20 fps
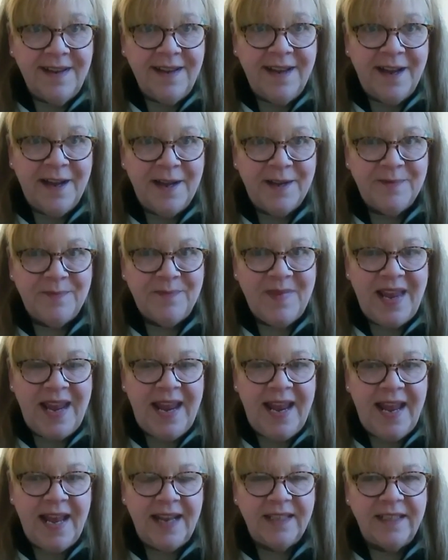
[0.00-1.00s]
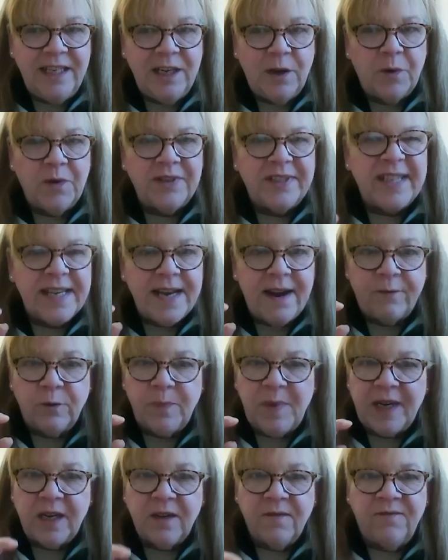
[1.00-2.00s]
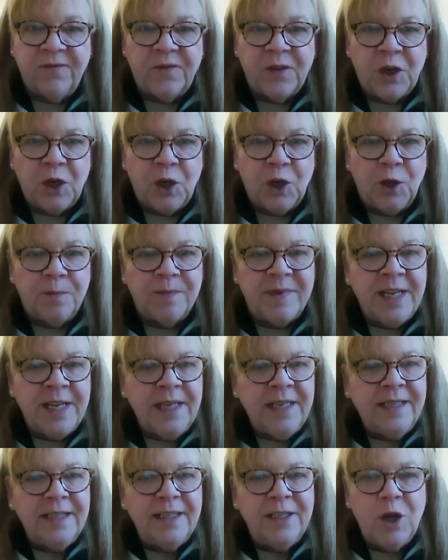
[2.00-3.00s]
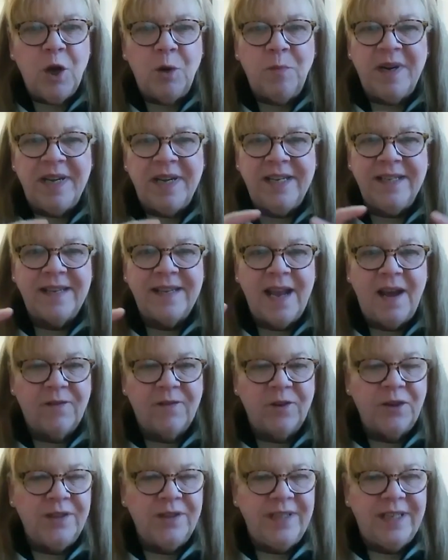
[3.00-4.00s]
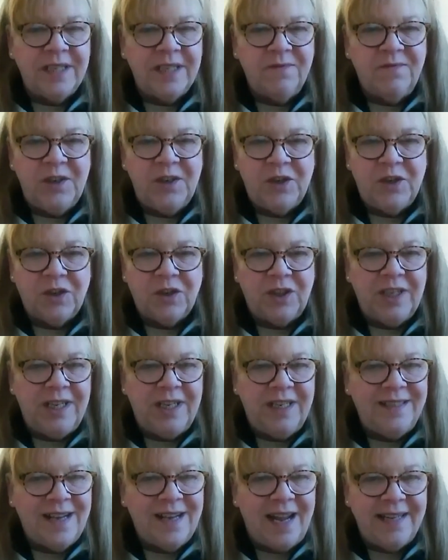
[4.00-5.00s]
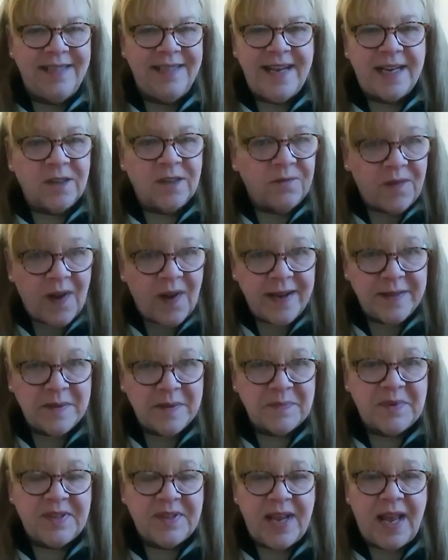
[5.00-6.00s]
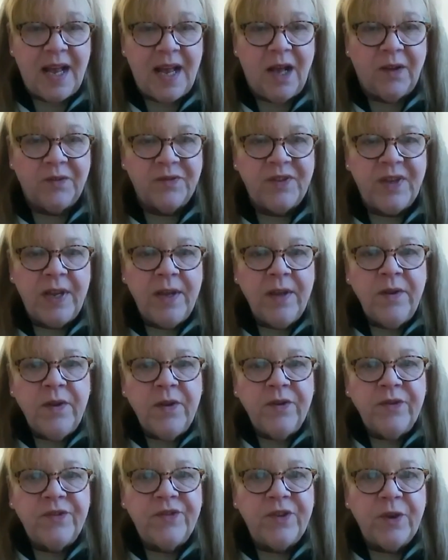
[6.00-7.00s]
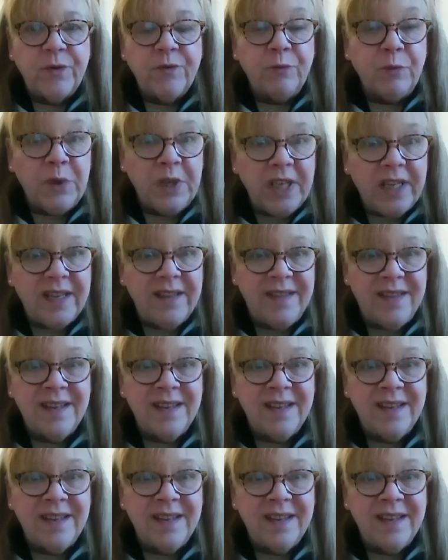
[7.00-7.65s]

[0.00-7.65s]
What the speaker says: And it's never been confirmed. Nobody's ever individually identified themselves. So really